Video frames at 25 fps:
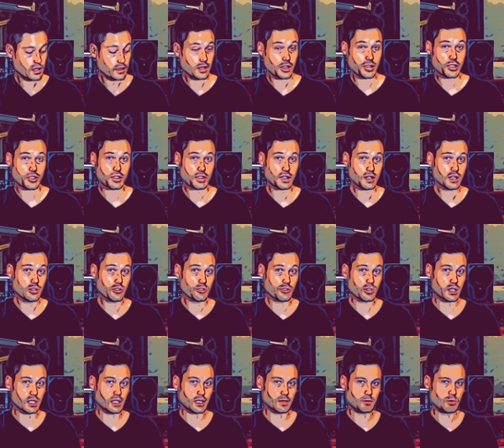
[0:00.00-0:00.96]
The
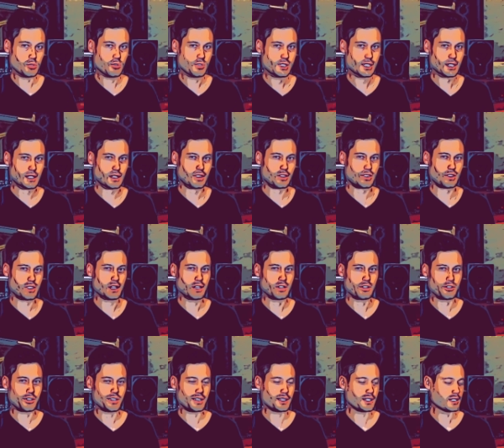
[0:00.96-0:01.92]
theory, music
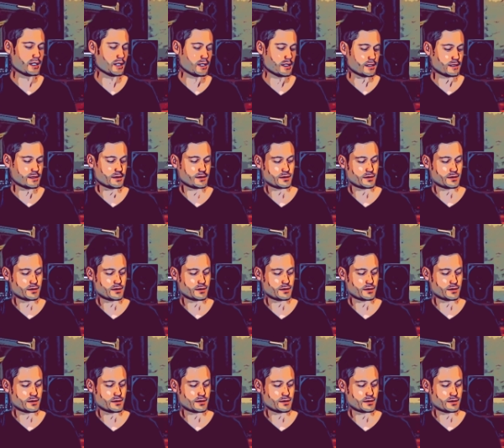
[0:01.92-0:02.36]
theory.